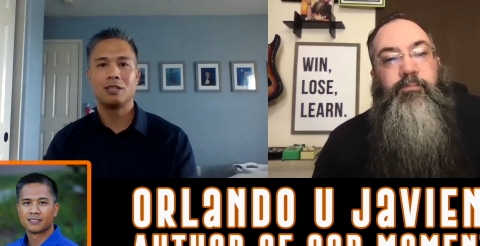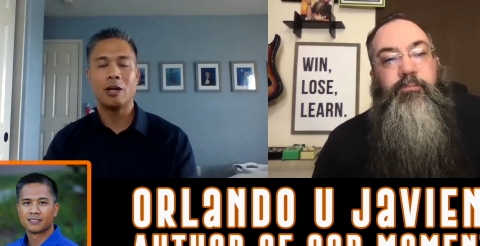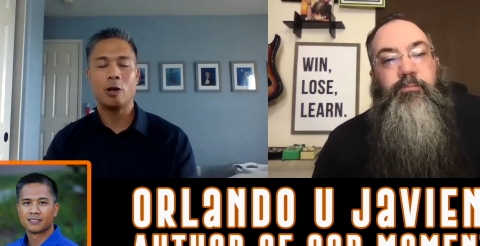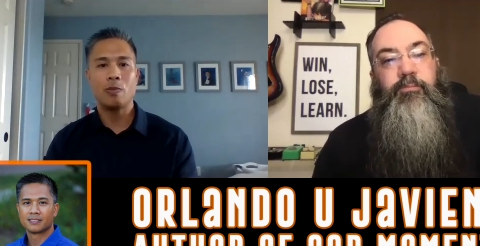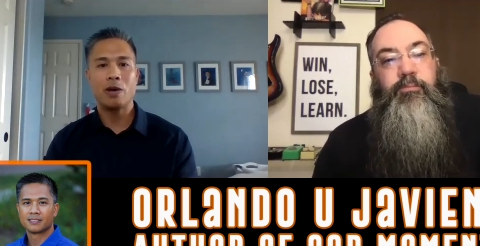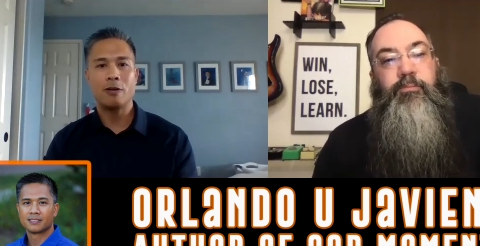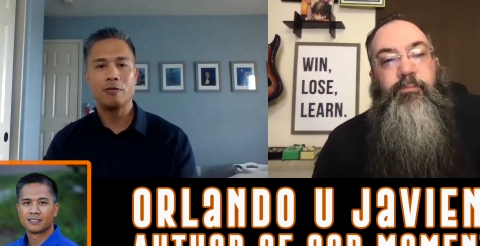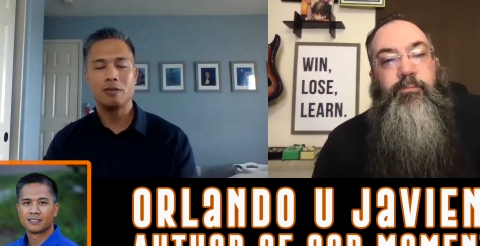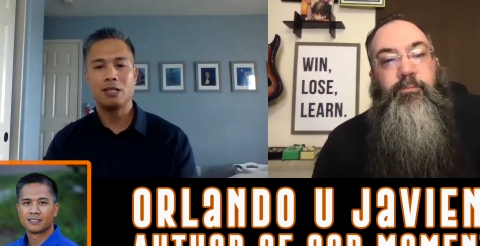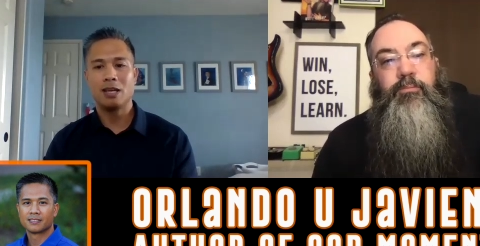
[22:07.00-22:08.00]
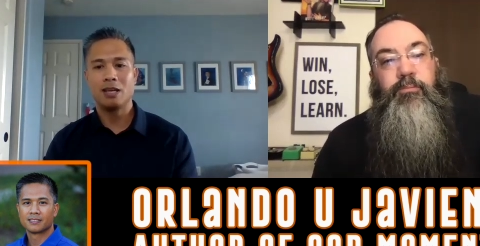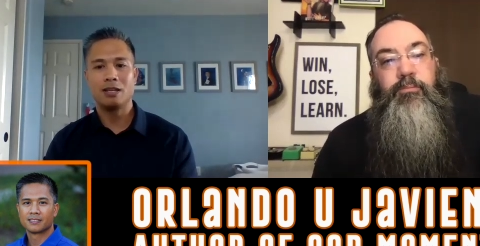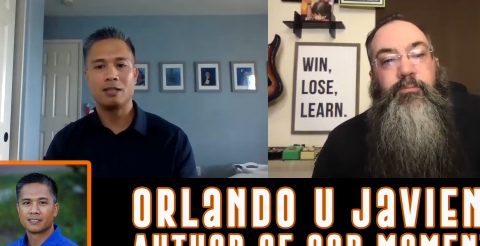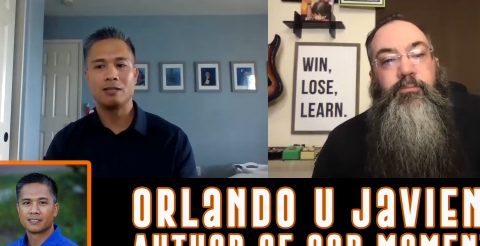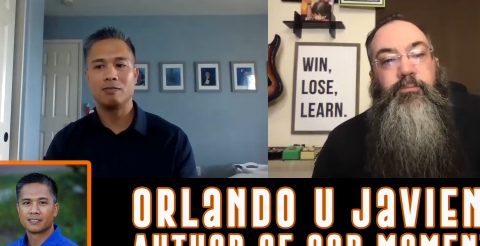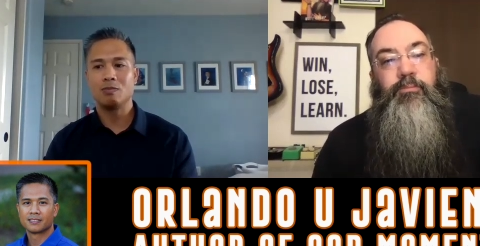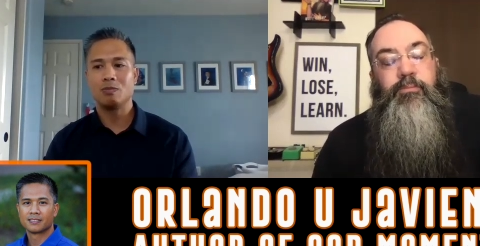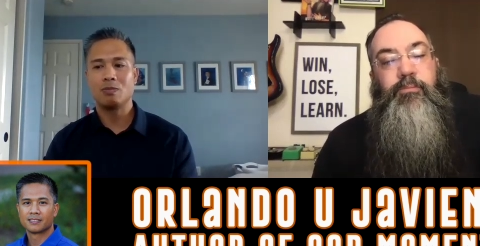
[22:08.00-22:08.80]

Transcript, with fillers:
Speaker 1: help out, then